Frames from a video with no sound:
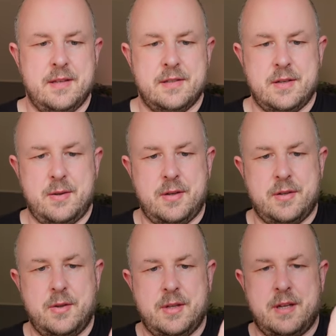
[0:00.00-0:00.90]
So
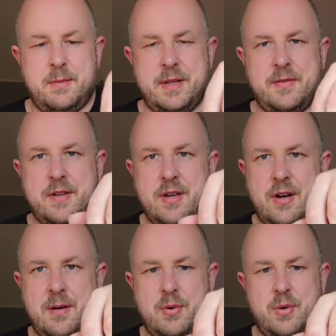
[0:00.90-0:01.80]
I'll do a little bit of
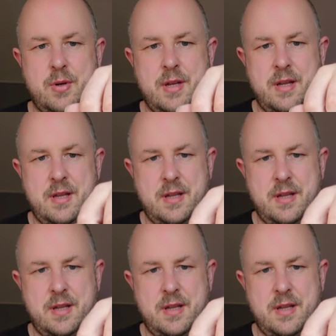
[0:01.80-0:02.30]
cardboard